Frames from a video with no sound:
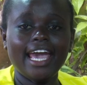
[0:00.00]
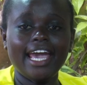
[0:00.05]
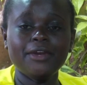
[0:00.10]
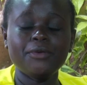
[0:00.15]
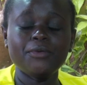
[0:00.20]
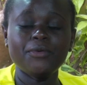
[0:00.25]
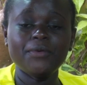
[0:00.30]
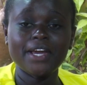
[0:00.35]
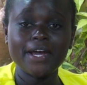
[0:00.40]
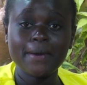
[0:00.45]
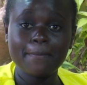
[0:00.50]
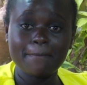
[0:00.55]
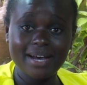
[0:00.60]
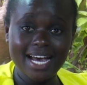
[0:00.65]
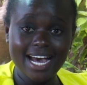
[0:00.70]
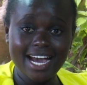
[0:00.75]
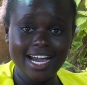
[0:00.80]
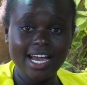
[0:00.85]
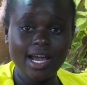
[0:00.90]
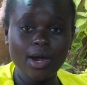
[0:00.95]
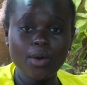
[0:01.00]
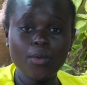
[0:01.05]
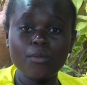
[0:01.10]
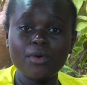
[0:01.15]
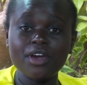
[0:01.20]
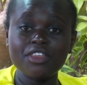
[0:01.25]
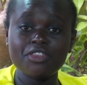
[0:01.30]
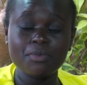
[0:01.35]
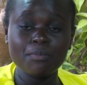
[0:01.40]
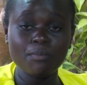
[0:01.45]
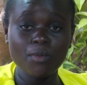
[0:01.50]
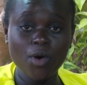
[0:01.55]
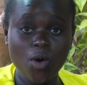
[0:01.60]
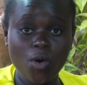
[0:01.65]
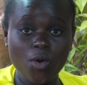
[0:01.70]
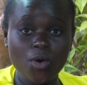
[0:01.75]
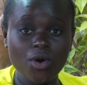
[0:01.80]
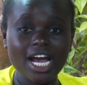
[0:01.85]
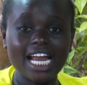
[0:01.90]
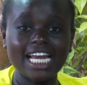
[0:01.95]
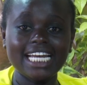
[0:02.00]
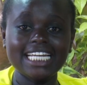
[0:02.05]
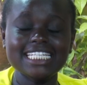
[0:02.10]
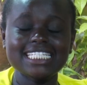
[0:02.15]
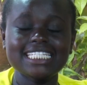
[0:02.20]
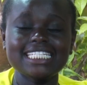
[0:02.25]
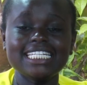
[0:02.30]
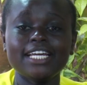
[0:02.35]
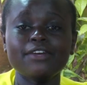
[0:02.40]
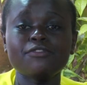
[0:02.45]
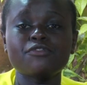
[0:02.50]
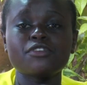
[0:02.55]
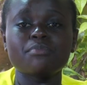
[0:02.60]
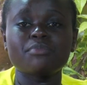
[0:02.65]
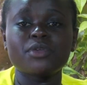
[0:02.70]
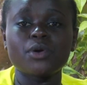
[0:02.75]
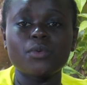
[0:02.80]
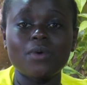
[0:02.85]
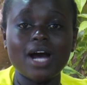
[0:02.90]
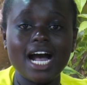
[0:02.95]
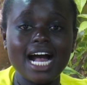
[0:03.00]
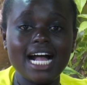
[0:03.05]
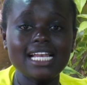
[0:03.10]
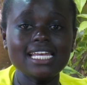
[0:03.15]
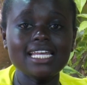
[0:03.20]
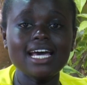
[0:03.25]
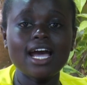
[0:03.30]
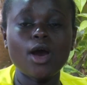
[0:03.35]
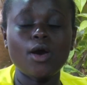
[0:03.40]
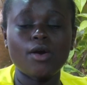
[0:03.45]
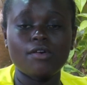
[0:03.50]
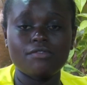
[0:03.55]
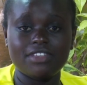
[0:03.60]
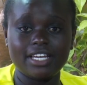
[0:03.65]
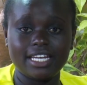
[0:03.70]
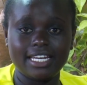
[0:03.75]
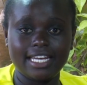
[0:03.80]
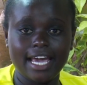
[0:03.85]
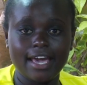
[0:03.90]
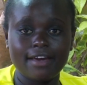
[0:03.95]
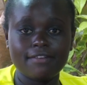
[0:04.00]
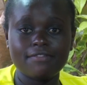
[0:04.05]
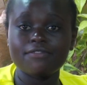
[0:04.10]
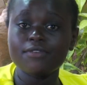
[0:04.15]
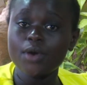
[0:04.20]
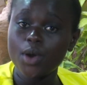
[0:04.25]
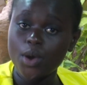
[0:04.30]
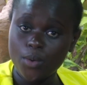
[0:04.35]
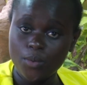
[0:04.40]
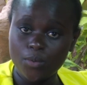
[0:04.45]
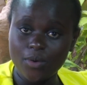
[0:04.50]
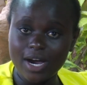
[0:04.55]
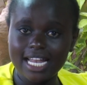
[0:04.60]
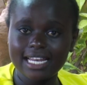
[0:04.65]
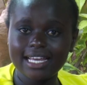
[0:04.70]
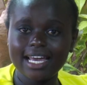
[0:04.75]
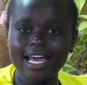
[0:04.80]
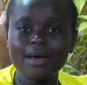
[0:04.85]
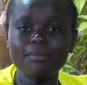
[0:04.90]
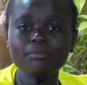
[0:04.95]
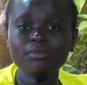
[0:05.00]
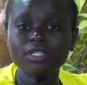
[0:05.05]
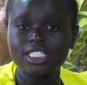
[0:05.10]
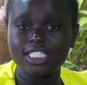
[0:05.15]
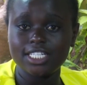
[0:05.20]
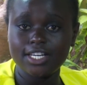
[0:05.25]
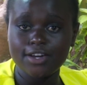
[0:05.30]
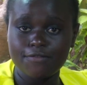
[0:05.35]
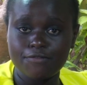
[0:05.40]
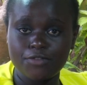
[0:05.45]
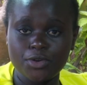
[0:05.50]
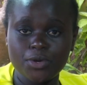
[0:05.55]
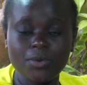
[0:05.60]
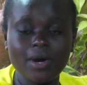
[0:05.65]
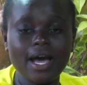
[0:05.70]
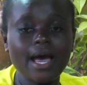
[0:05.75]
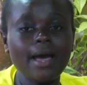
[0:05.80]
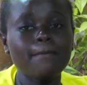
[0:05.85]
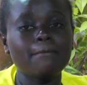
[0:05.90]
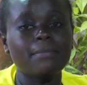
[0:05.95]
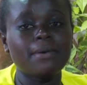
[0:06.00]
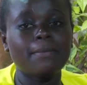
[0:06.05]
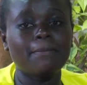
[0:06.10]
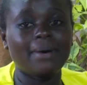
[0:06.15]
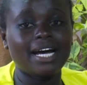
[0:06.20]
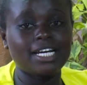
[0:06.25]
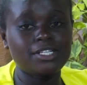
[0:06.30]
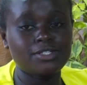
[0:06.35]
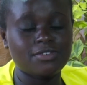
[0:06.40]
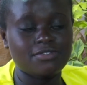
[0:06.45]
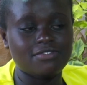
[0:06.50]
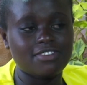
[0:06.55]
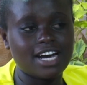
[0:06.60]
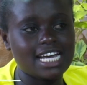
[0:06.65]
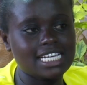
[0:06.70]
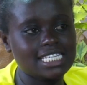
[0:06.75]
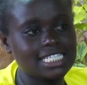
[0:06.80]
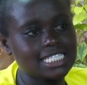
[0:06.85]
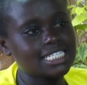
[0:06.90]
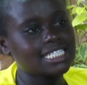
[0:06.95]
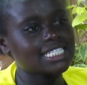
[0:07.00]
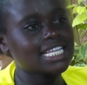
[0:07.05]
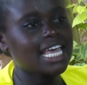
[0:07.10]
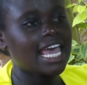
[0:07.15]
And we are back with more, listening from the world of the deaf. Welcome, dear viewer, be part of us.